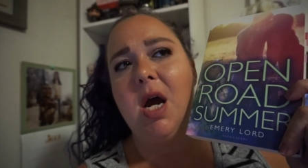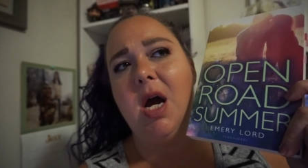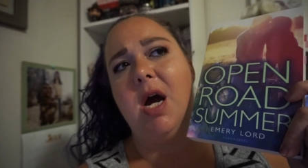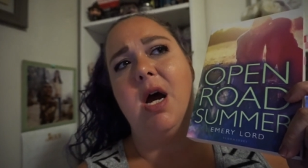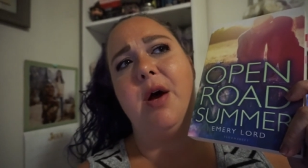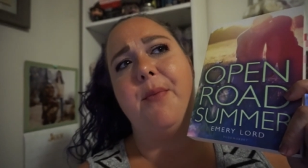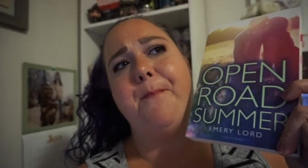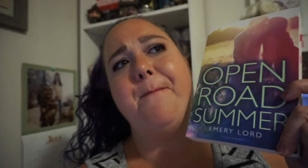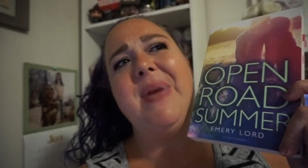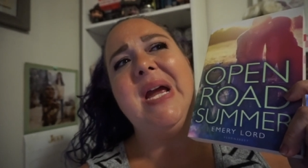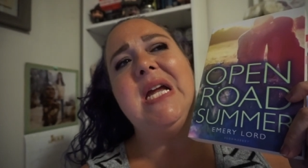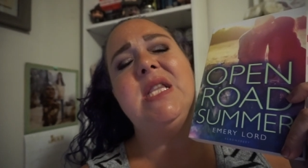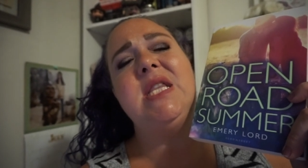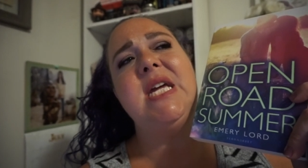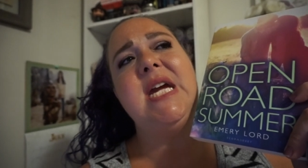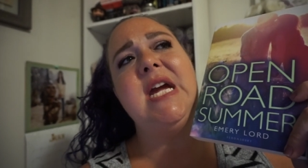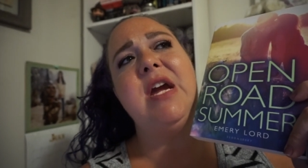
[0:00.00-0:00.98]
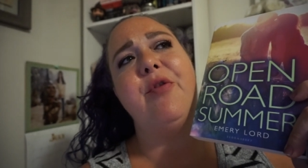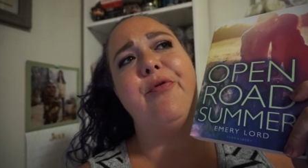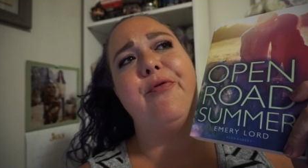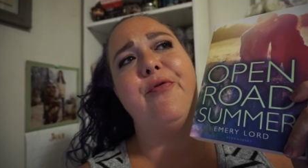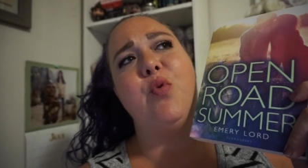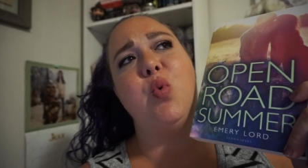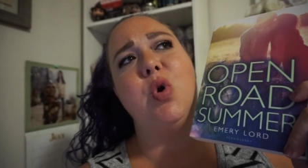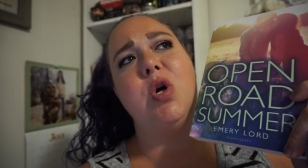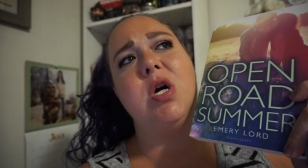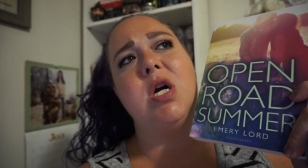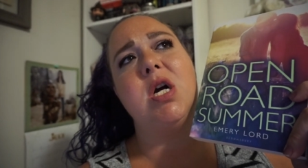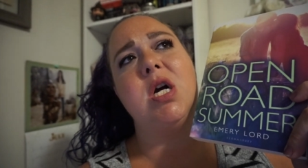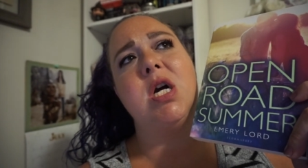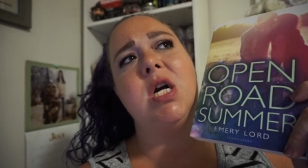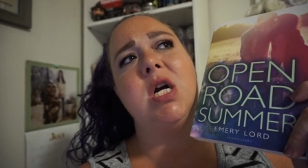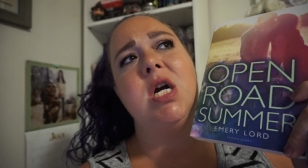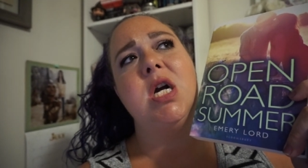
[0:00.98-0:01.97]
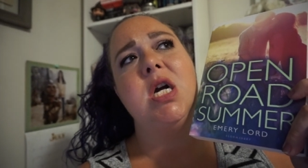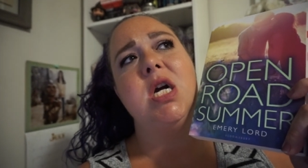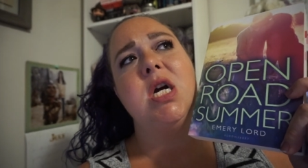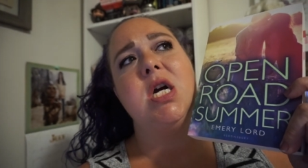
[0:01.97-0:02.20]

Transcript: mainly for